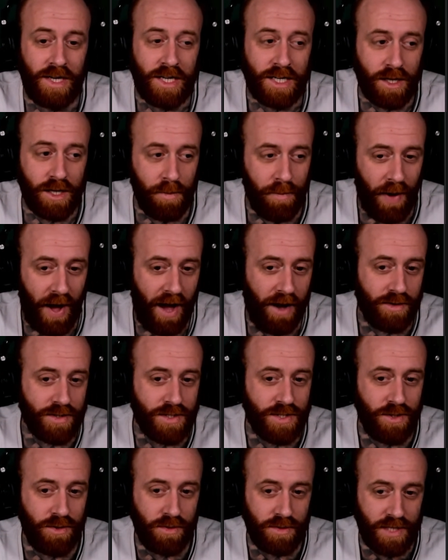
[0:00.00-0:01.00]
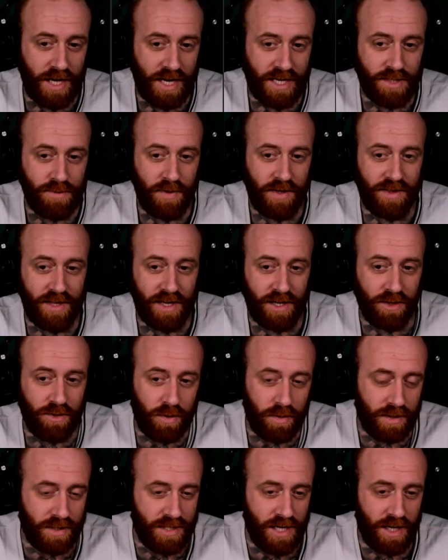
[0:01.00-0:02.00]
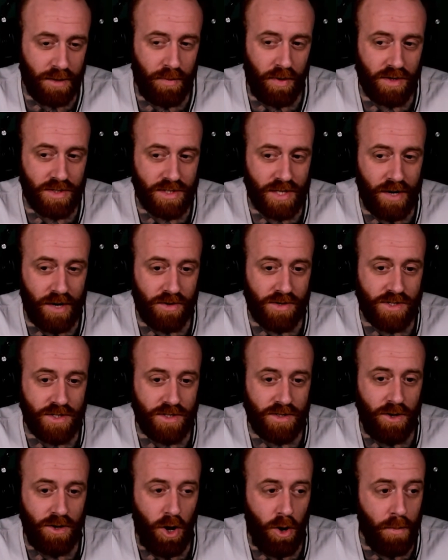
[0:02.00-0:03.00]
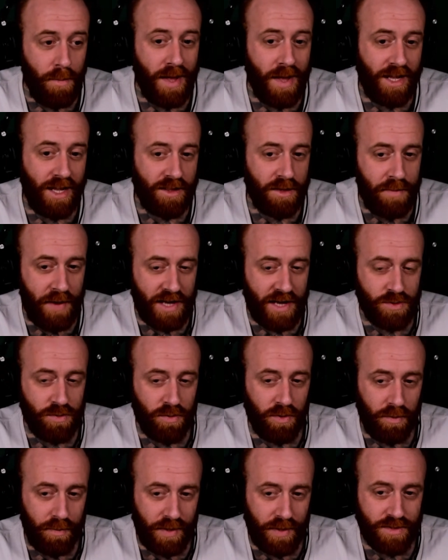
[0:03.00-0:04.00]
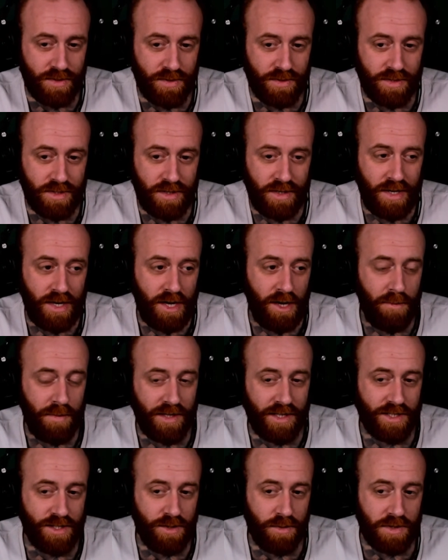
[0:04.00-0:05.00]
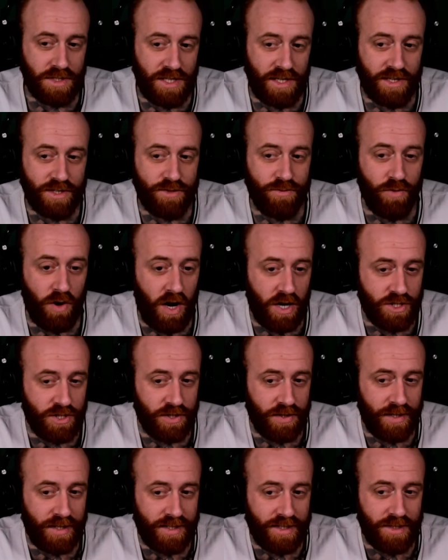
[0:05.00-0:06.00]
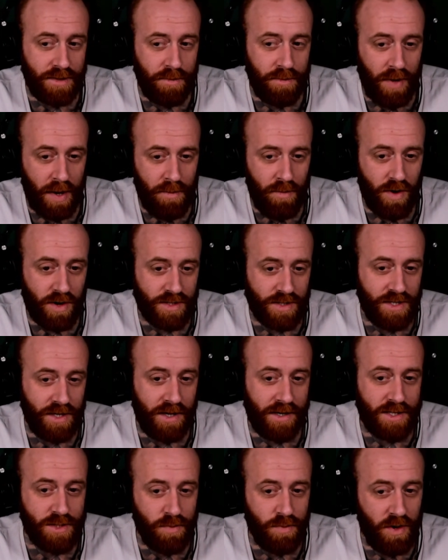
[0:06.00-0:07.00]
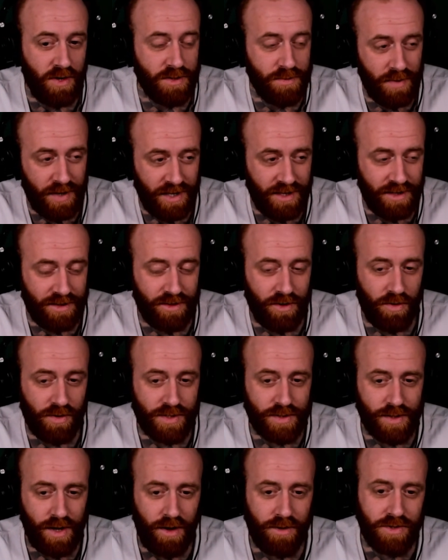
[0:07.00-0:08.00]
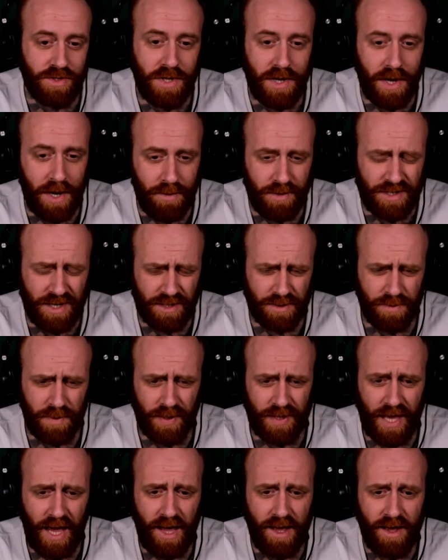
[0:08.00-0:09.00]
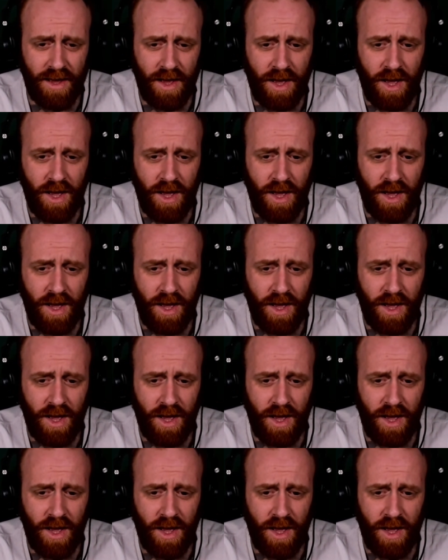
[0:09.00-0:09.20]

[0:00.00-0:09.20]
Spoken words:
Compiles the New Testament that included 10 of Paul's letters, omitting the pastoral epistles because they were seen as fraudulent by Marcion, as well as many current scholars today. We talked about that.